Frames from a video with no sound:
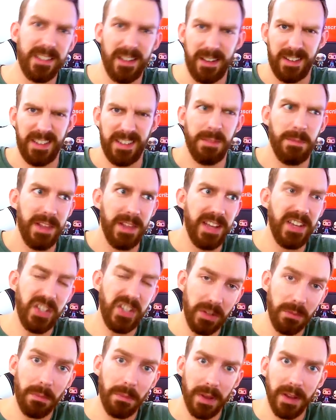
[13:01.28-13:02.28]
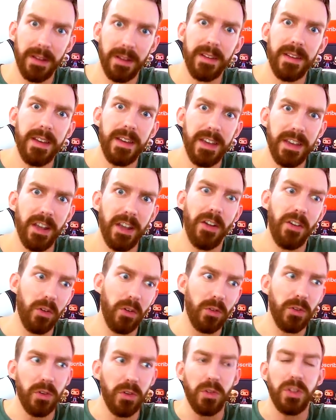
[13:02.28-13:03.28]
it's like a simulation, but you
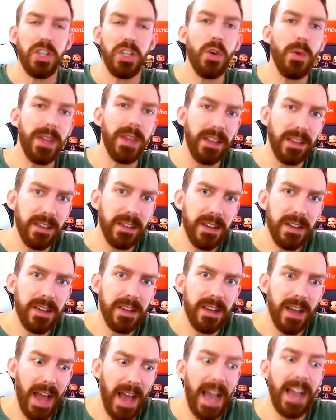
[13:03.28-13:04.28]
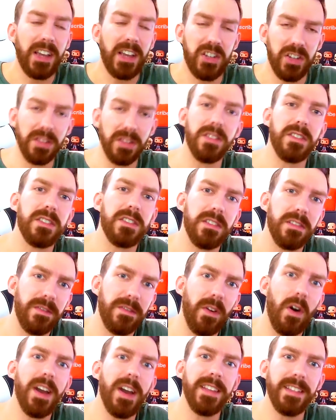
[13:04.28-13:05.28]
know, you're doing actions to
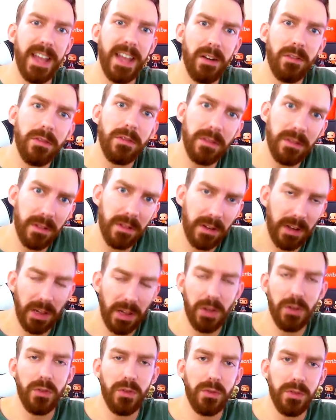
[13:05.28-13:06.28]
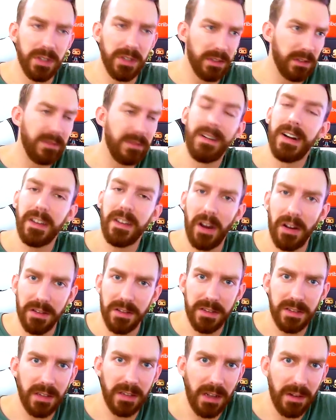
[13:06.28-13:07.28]
find out clues and all that
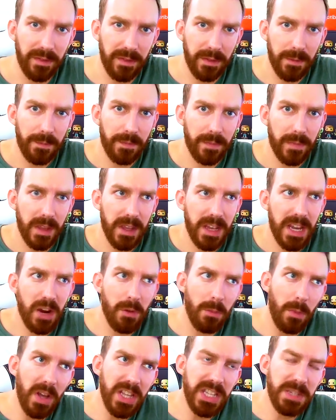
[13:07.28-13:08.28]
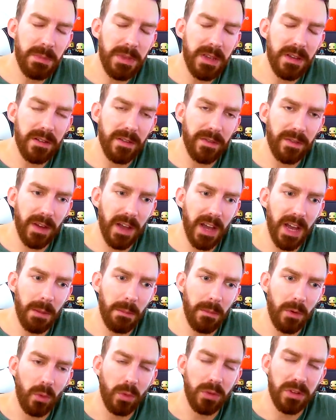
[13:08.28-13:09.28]
kind of stuff. It reminds me of
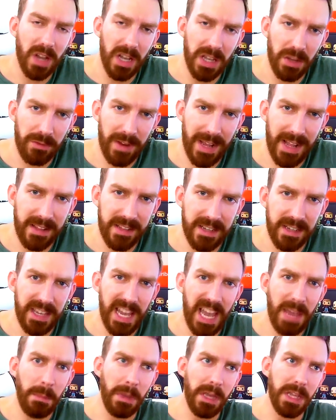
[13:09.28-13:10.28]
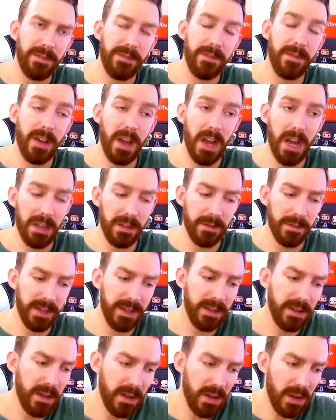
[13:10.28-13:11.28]
alternate reality gaming, if you've ever heard of
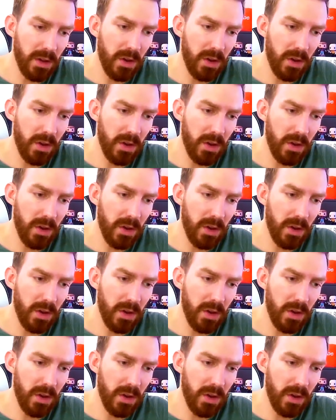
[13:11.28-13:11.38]
it,